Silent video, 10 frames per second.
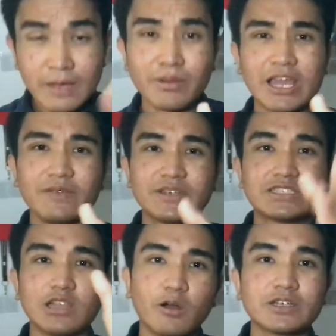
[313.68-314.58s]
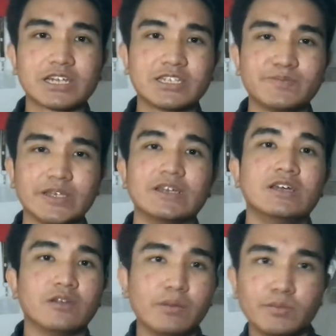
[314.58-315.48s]
But if it's lower shutter speed,
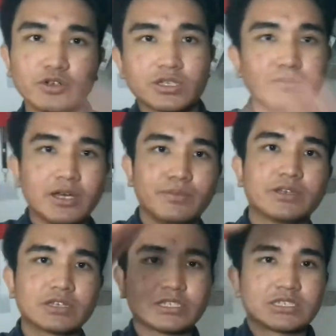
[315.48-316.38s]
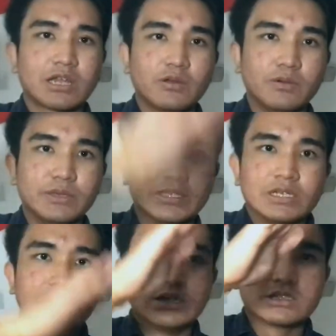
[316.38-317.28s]
there'll be motion blur because the shutter will be
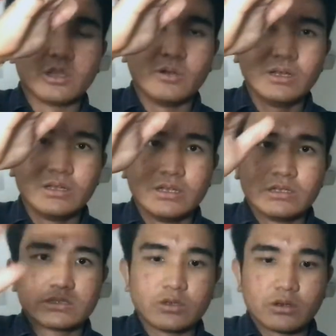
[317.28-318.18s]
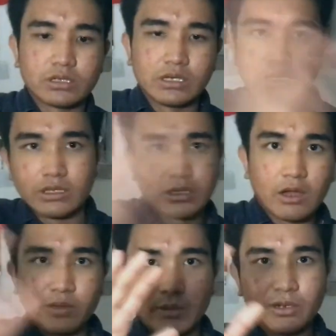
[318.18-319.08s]
slower, so
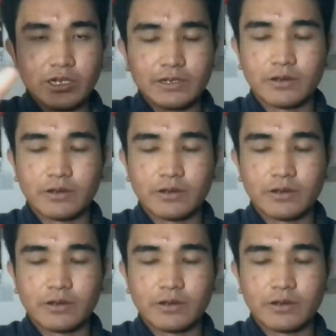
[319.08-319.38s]
there'll be a blur.